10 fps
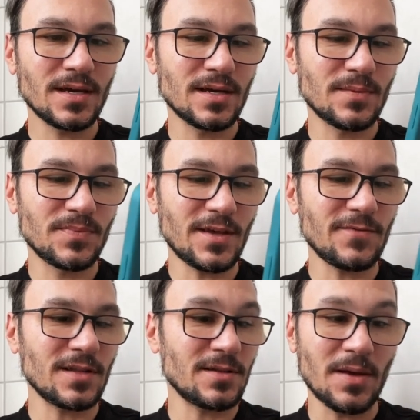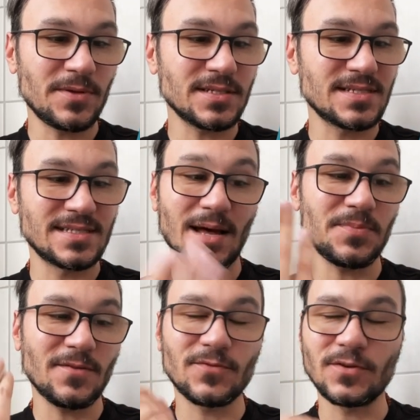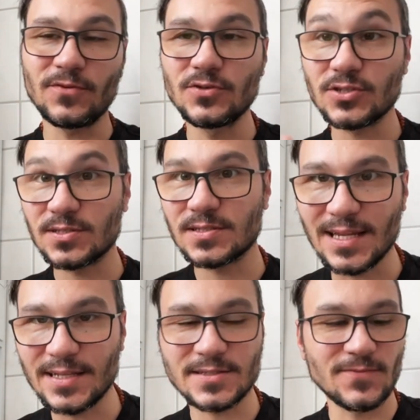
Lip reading: Definitely maybe this is an update for the future. It's the latest